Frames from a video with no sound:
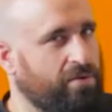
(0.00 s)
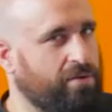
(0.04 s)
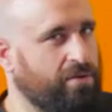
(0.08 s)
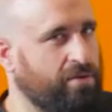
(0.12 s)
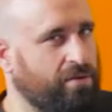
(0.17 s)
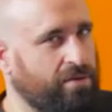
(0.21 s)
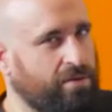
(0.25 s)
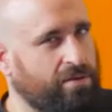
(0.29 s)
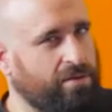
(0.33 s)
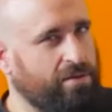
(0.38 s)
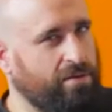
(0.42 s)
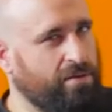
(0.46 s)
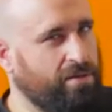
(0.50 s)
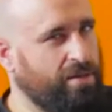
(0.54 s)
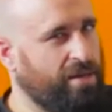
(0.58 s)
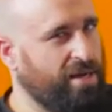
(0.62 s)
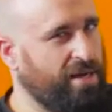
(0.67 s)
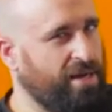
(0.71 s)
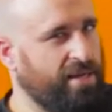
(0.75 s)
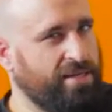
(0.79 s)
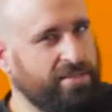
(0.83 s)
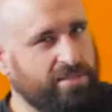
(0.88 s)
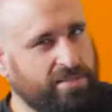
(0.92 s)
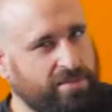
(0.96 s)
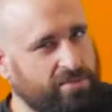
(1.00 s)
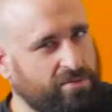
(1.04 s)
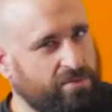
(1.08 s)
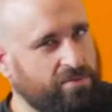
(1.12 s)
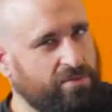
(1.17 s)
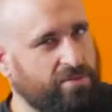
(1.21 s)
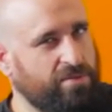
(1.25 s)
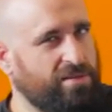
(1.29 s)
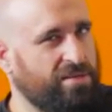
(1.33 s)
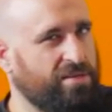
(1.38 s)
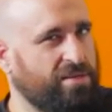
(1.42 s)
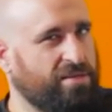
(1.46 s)
a good high
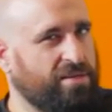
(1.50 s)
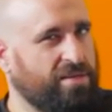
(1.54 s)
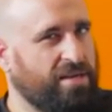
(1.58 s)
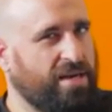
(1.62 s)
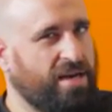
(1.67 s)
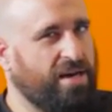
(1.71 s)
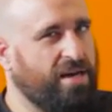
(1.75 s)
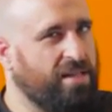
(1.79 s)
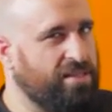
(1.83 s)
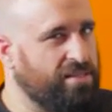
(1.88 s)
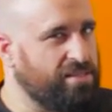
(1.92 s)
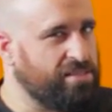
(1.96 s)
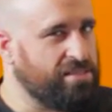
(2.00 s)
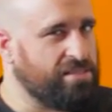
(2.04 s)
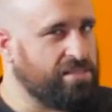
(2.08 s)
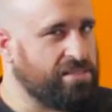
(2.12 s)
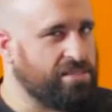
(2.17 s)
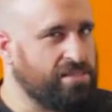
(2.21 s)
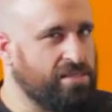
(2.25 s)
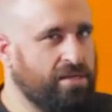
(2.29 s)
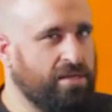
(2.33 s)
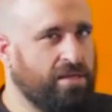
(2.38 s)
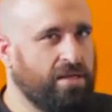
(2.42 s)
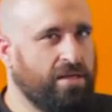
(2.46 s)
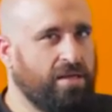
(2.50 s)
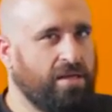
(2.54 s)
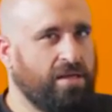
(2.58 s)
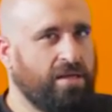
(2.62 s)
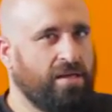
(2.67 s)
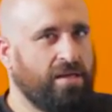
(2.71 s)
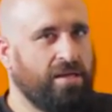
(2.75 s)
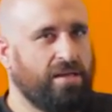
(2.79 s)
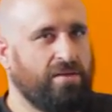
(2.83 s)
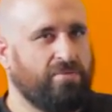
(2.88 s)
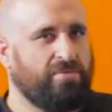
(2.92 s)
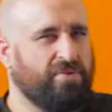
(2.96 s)
school and a college
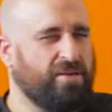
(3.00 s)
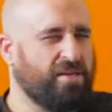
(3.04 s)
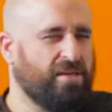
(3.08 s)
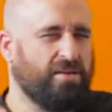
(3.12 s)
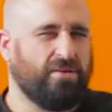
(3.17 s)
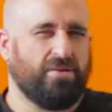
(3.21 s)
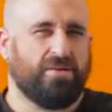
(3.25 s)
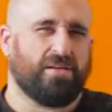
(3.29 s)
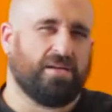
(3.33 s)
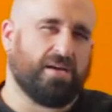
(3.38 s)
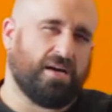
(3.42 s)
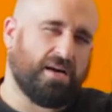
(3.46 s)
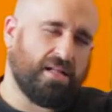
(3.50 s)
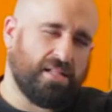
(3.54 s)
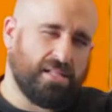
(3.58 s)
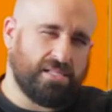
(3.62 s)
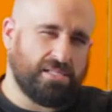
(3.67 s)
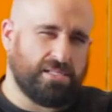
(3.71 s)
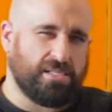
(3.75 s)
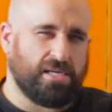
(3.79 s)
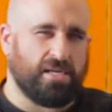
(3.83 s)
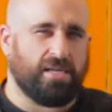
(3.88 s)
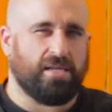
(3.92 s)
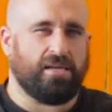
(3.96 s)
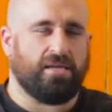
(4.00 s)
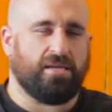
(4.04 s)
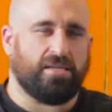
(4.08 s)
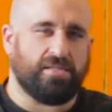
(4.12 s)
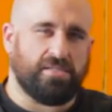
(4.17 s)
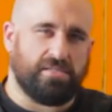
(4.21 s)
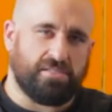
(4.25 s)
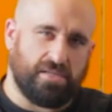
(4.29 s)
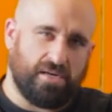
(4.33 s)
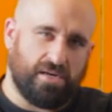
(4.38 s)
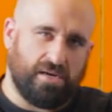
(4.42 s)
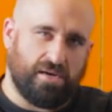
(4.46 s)
and if I get to college, I get a good
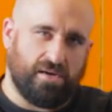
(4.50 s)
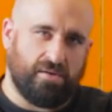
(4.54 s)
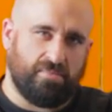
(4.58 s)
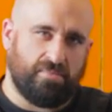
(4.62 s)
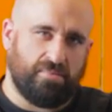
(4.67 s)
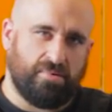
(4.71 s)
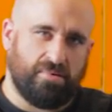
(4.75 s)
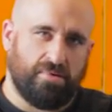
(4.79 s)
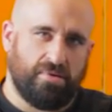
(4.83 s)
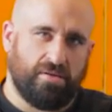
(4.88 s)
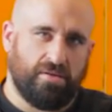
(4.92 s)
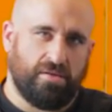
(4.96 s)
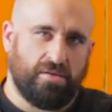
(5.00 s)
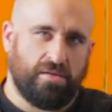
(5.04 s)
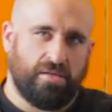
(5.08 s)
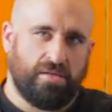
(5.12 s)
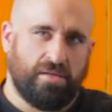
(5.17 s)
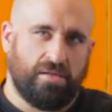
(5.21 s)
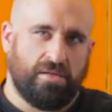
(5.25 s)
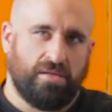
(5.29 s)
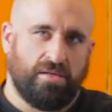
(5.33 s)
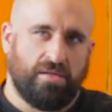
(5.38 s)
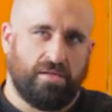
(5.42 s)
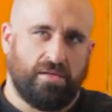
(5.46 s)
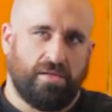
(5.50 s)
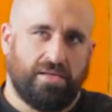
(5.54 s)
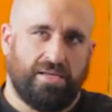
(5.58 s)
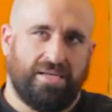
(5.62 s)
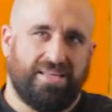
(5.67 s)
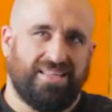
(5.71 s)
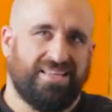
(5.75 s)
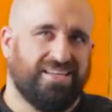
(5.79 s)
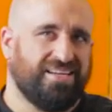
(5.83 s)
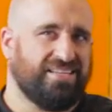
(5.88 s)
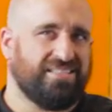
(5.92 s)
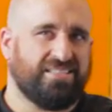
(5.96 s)
job.
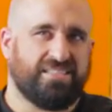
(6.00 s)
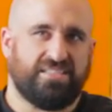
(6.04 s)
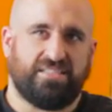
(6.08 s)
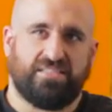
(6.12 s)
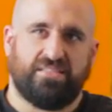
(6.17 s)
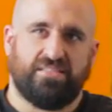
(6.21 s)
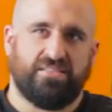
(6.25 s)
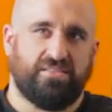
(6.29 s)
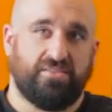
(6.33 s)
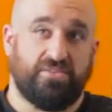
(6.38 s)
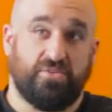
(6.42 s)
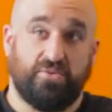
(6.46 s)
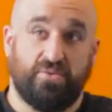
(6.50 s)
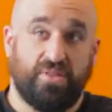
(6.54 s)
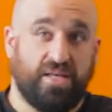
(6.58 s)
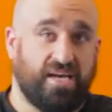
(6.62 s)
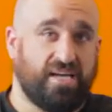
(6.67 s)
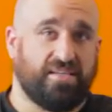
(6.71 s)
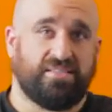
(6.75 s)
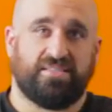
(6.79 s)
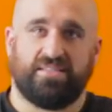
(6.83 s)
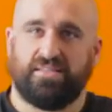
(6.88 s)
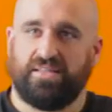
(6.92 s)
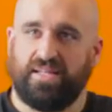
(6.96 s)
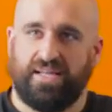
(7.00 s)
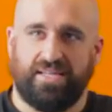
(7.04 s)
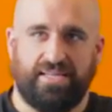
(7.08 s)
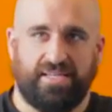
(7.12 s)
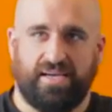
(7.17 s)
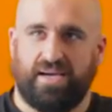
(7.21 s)
And I just do that till I